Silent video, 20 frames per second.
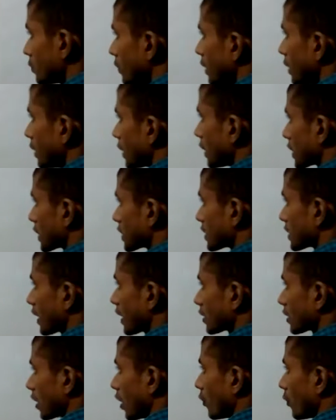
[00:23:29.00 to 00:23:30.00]
this, we will
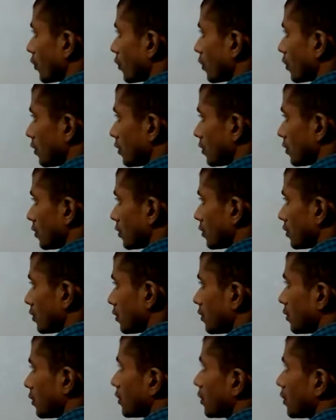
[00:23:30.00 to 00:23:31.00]
extract our
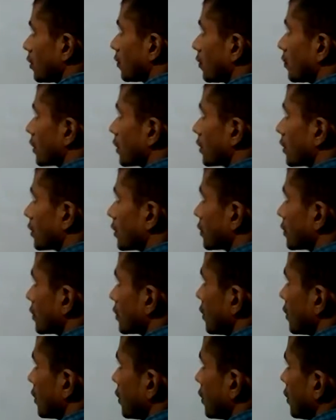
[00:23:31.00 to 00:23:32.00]

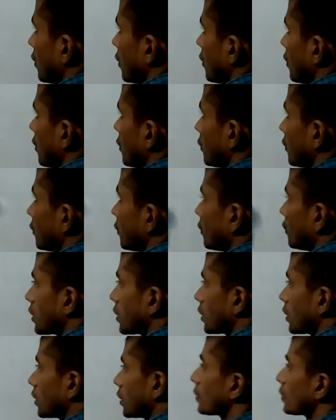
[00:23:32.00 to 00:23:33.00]
numbers
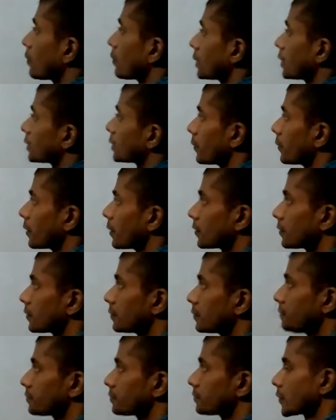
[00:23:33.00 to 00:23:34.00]
which are divisible by 7.
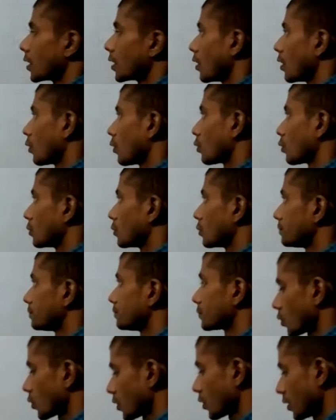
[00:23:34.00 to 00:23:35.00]

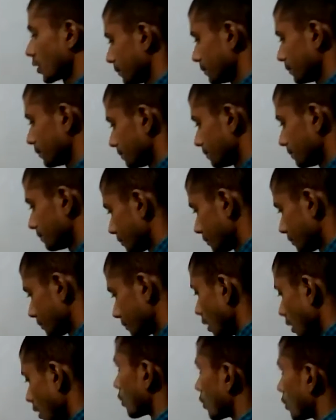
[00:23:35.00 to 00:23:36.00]
How? Okay?
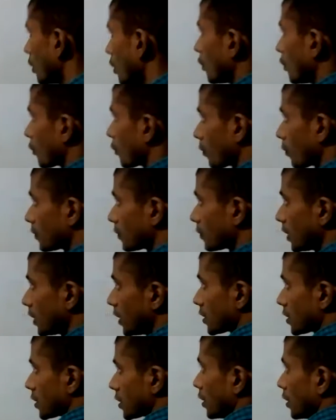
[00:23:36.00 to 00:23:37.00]
How? From
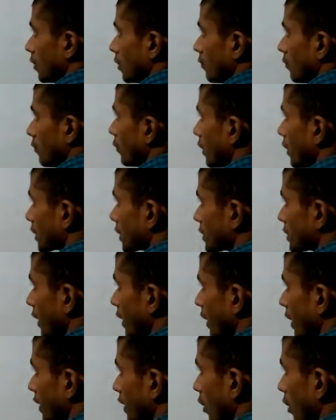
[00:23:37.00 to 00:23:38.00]
this, we will
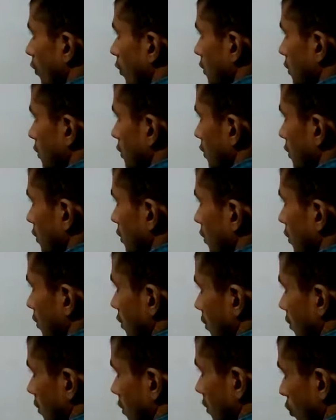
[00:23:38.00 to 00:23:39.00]
extract
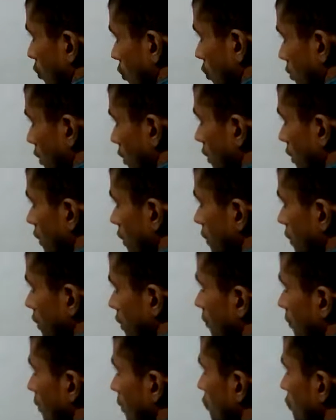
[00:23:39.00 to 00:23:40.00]
those
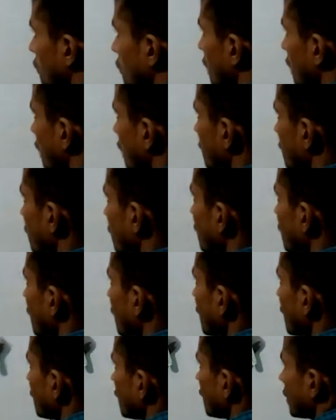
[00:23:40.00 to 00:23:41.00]
3-digit numbers which are divisible
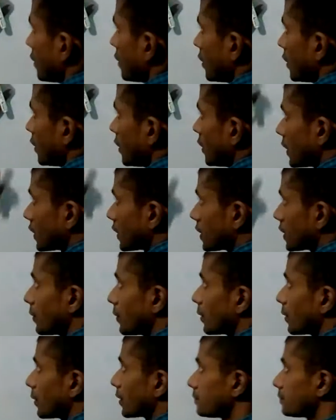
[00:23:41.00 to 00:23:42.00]
by
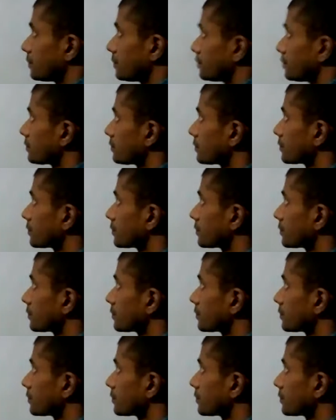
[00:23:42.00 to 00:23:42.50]
7.